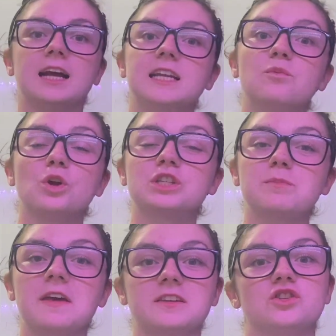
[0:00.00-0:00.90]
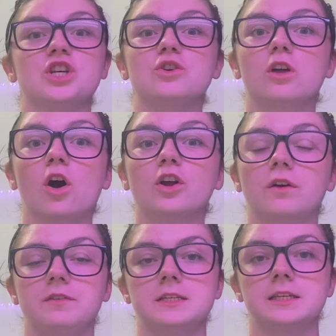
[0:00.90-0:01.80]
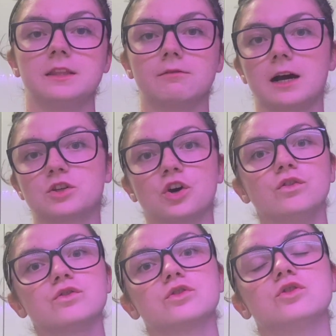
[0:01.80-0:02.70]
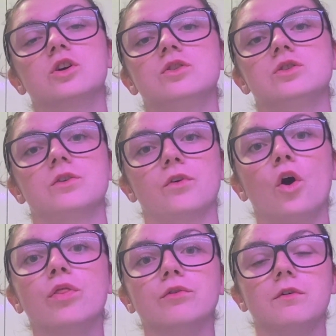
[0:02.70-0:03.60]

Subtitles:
I didn't want to make this too long, and obviously there are tons and tons of other